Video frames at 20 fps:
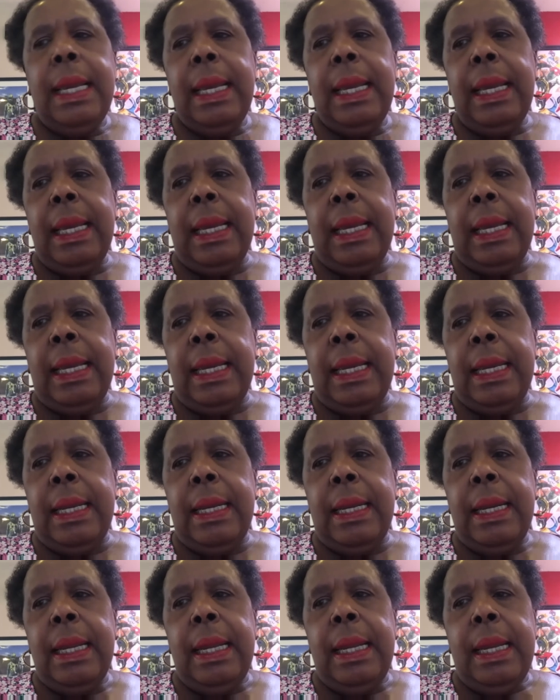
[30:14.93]
And
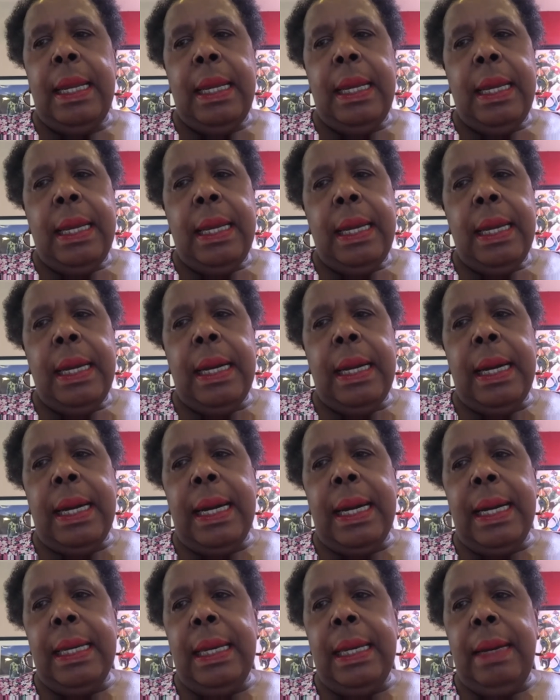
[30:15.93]

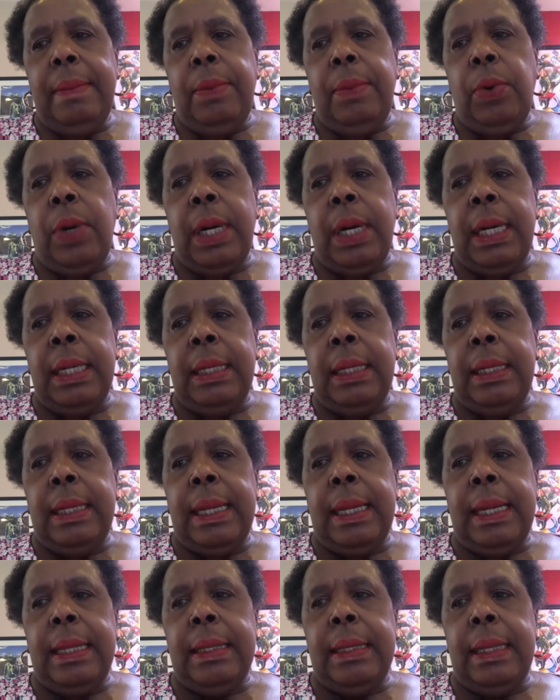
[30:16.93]
I am one
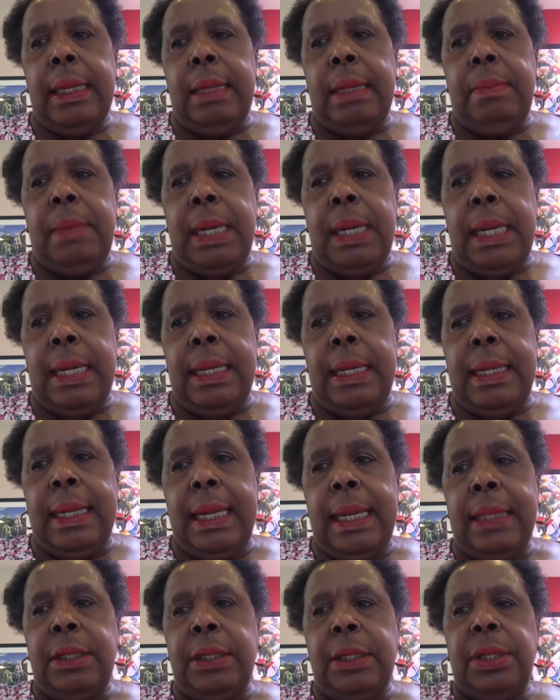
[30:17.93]
that in my
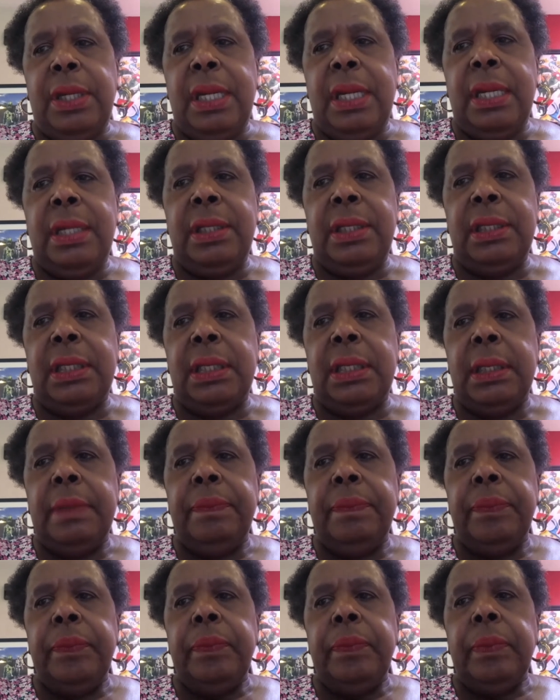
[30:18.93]
later years,
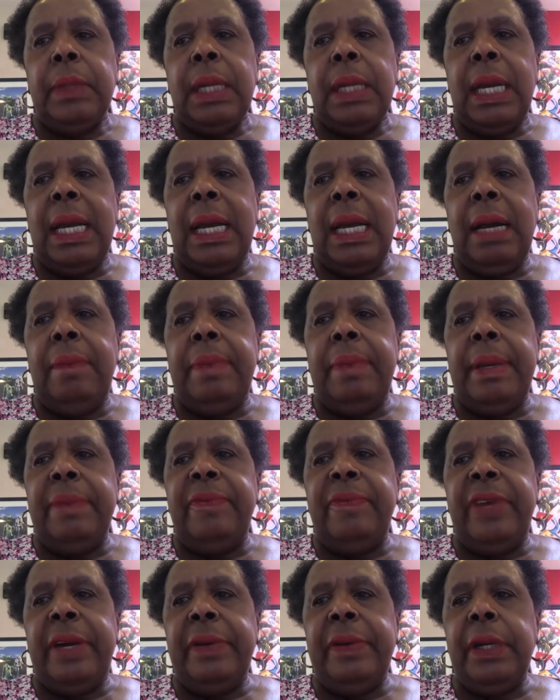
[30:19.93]
I have been
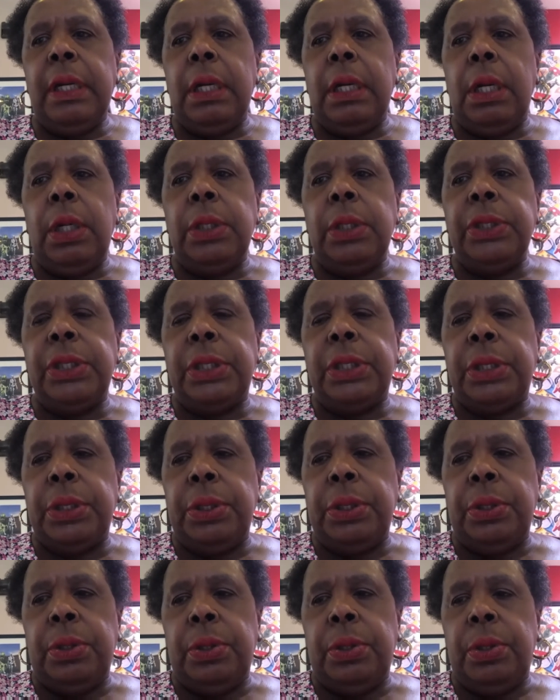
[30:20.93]
very close
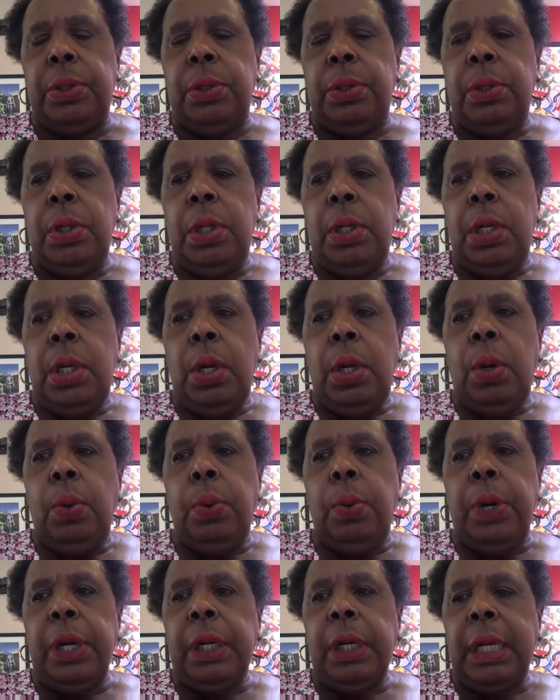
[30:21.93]
to
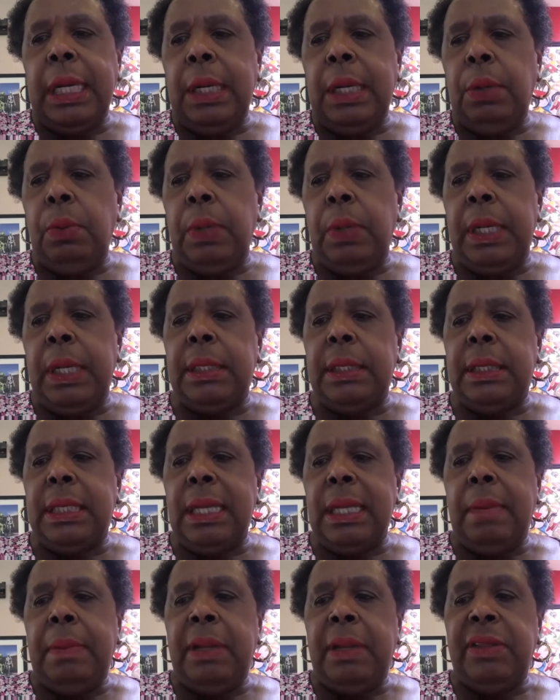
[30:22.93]
working with
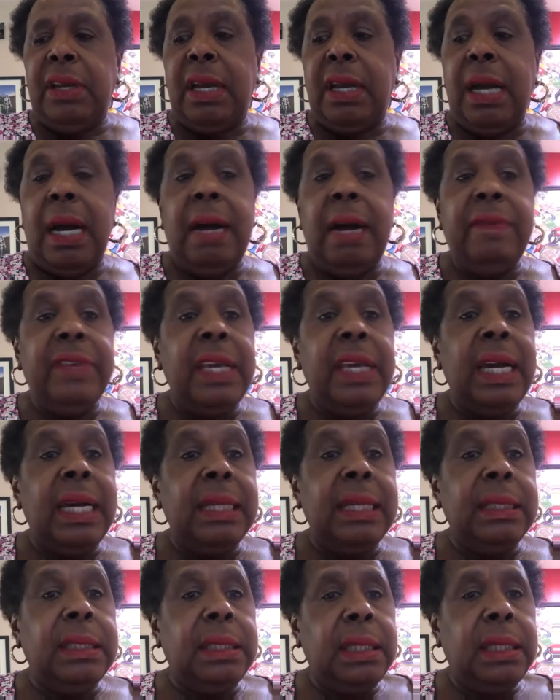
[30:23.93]
some of the
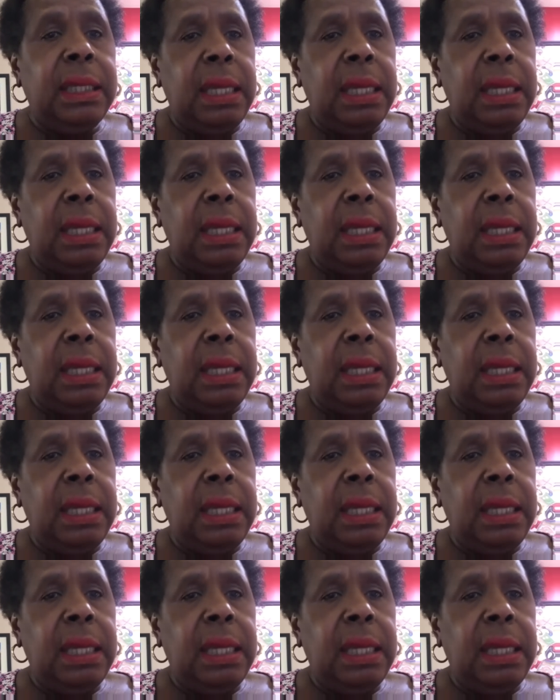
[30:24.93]
Garveyites